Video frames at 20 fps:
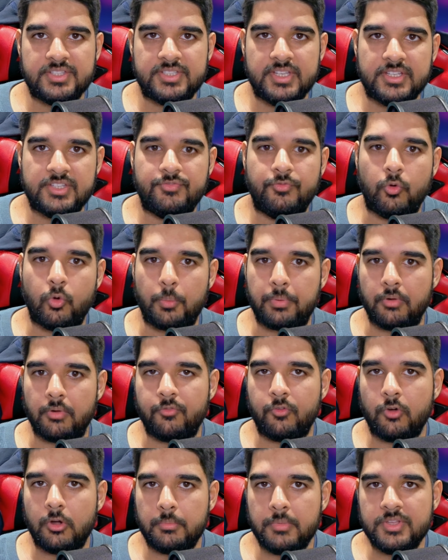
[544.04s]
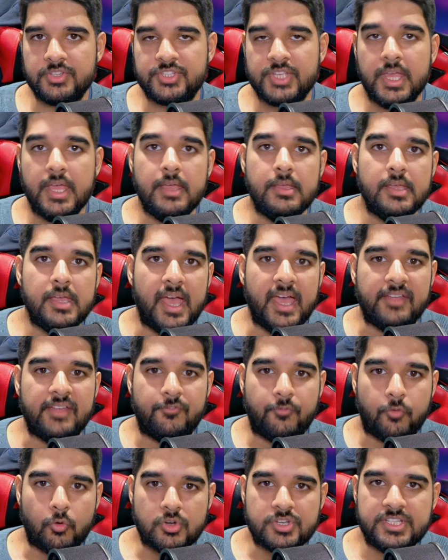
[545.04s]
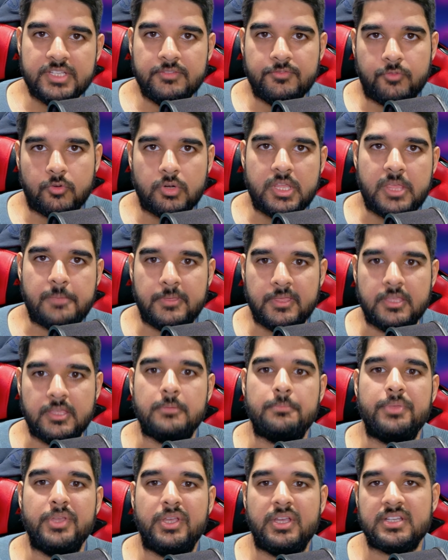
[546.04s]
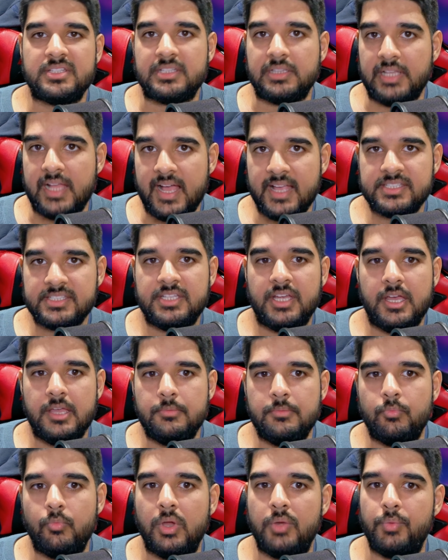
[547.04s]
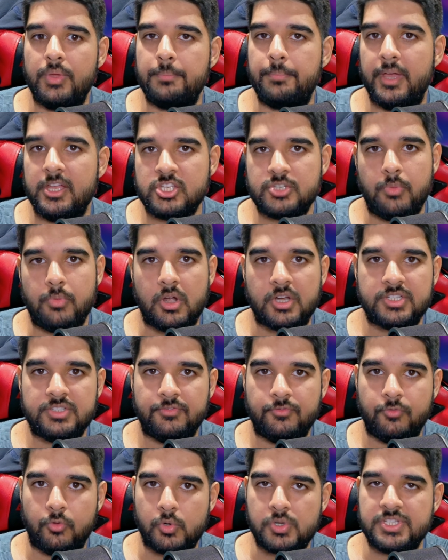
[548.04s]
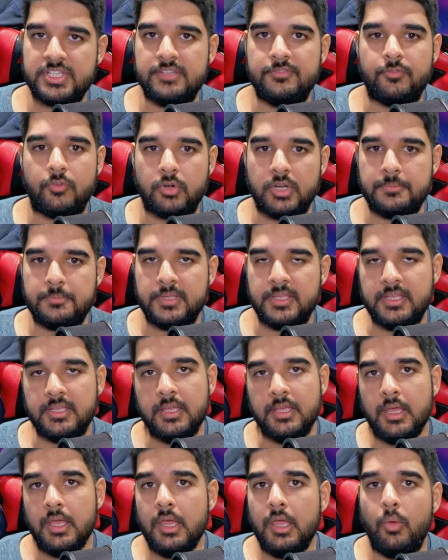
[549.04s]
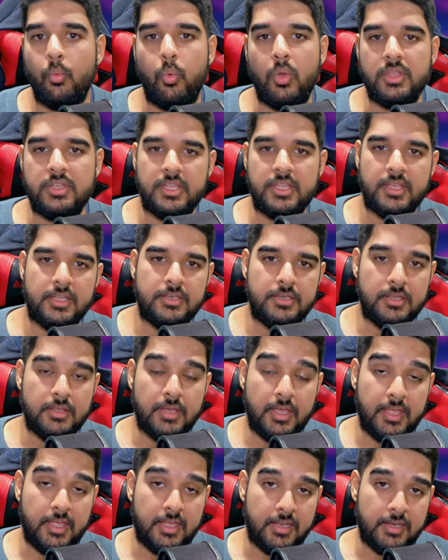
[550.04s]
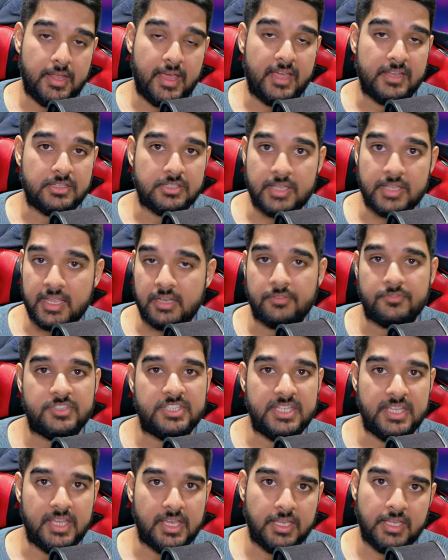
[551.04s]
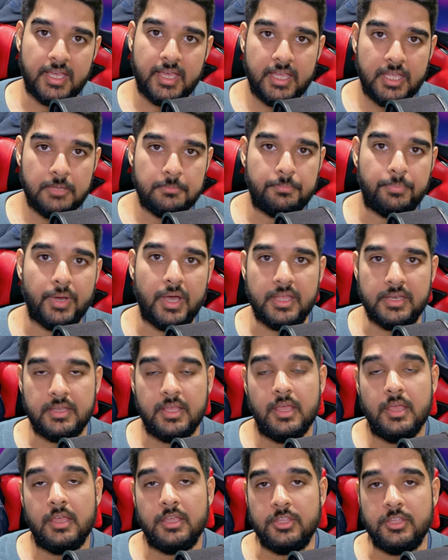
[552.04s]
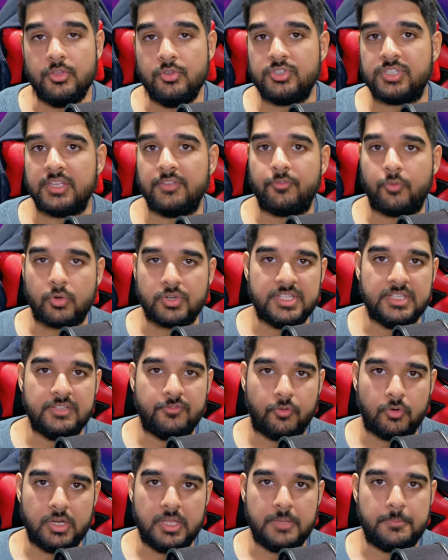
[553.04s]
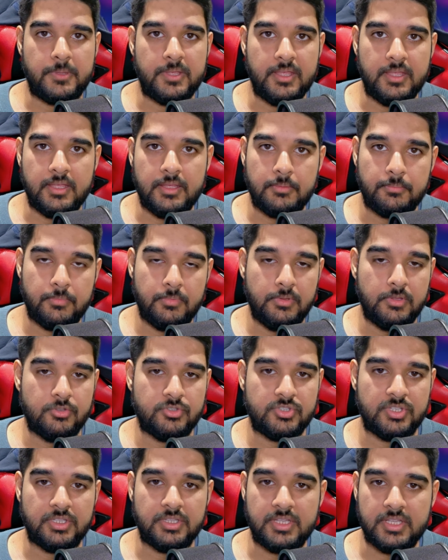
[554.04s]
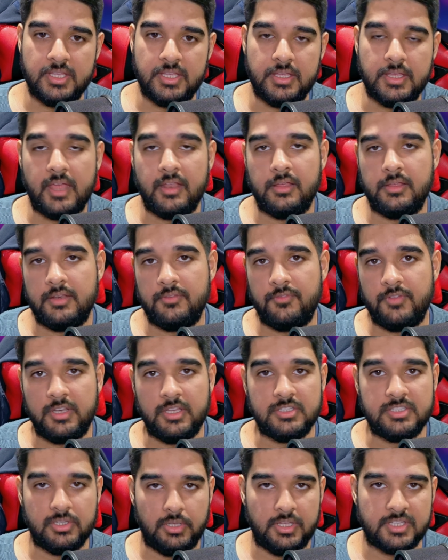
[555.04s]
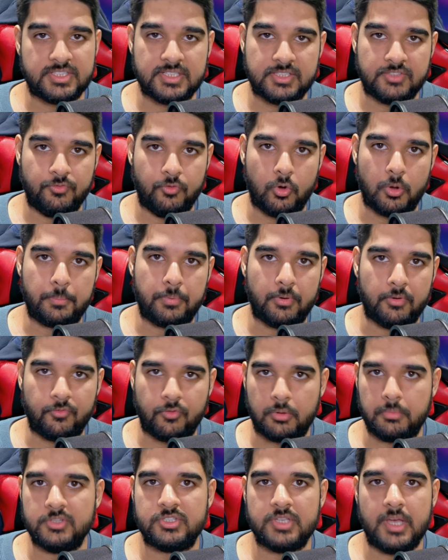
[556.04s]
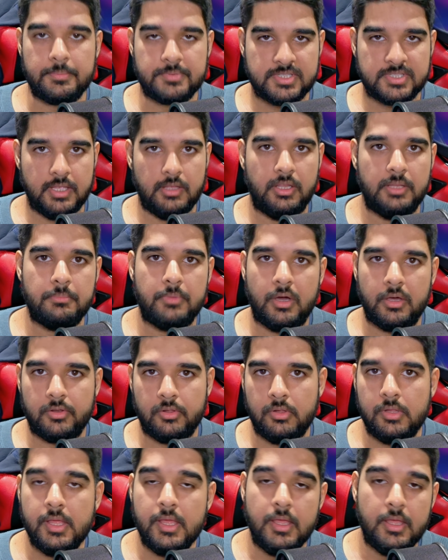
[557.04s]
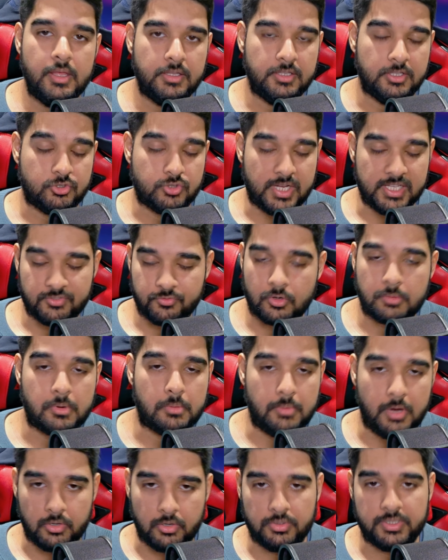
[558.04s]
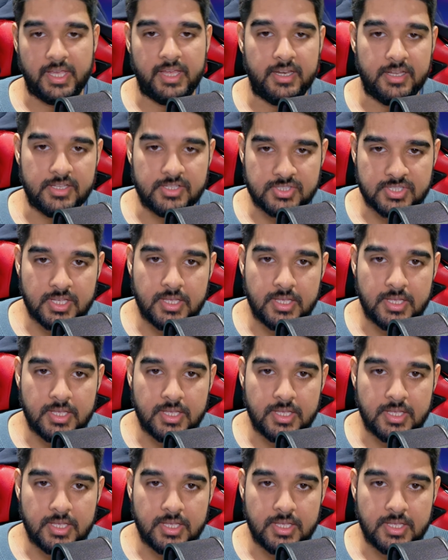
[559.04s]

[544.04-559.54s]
S four performance at fourteen forty P? Because last time when we benchmarked fourteen forty P, we did it at native T A A, but using fourteen forty P, using the NVIDIA D L S S four performance upscaling model, the transformer model that is,